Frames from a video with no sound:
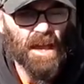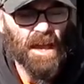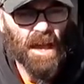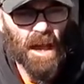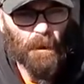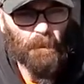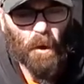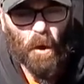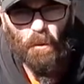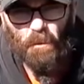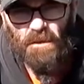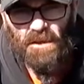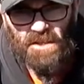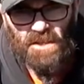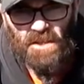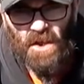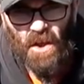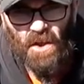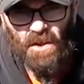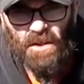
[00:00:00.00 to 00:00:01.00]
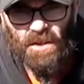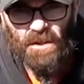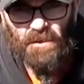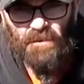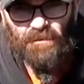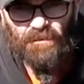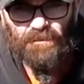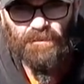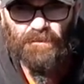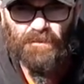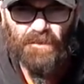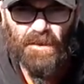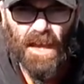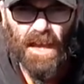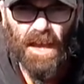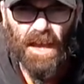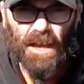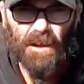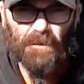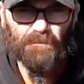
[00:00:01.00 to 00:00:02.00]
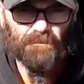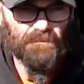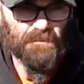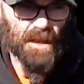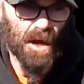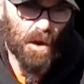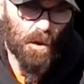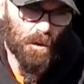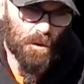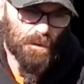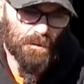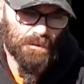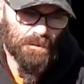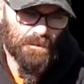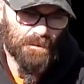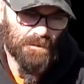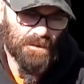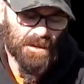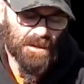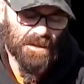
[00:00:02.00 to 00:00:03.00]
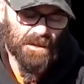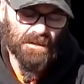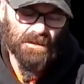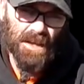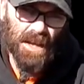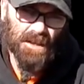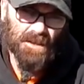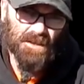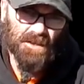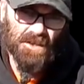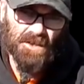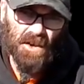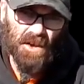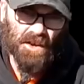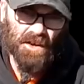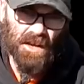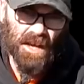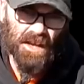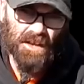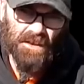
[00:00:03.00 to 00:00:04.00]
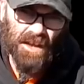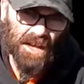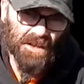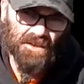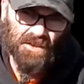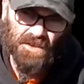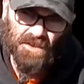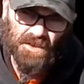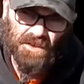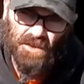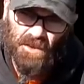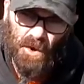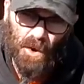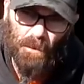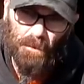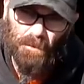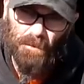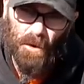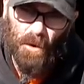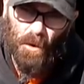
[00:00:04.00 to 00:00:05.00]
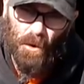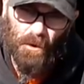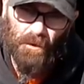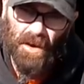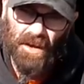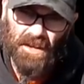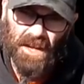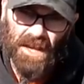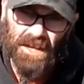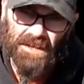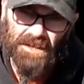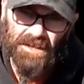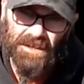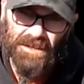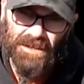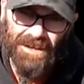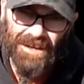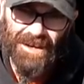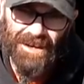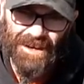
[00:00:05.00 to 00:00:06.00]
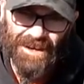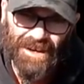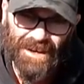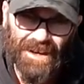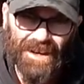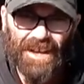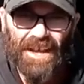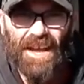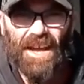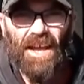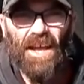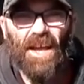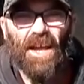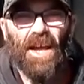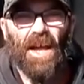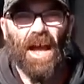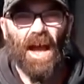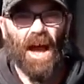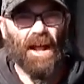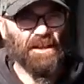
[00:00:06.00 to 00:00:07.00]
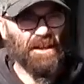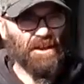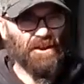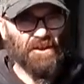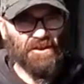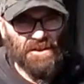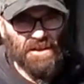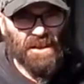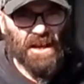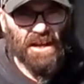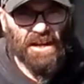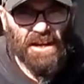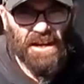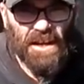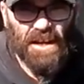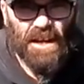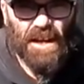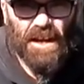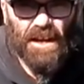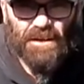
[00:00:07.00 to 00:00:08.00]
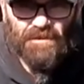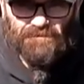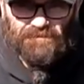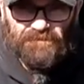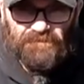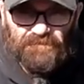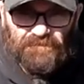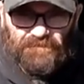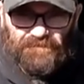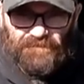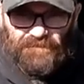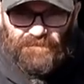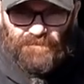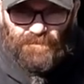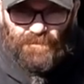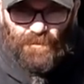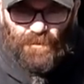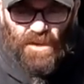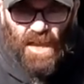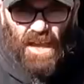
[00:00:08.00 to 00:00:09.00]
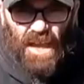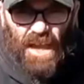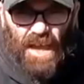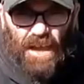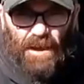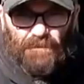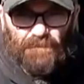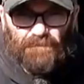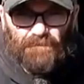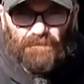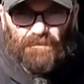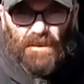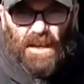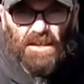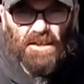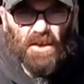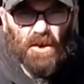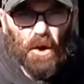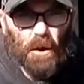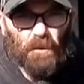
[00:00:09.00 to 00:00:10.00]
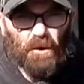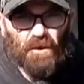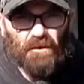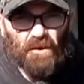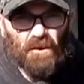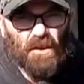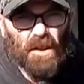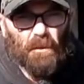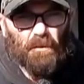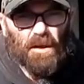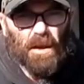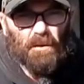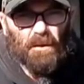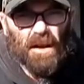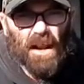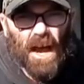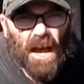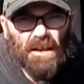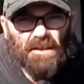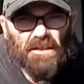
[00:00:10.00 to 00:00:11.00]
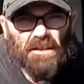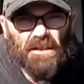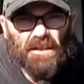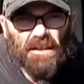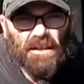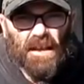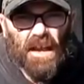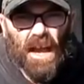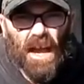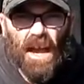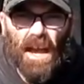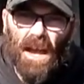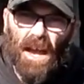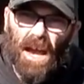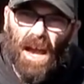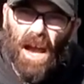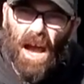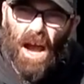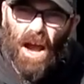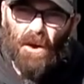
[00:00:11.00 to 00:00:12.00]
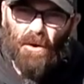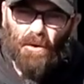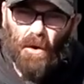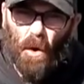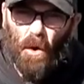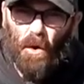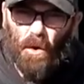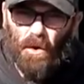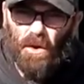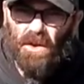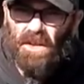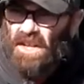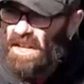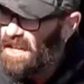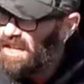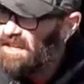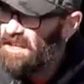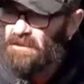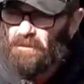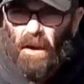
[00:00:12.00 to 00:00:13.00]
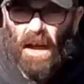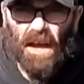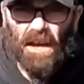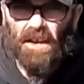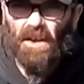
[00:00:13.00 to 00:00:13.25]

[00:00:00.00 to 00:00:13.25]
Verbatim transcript: about my soil. Um, now, getting soil like that doesn't come overnight. I'll get onto that later. Um, there's a couple of other people asked, how old is my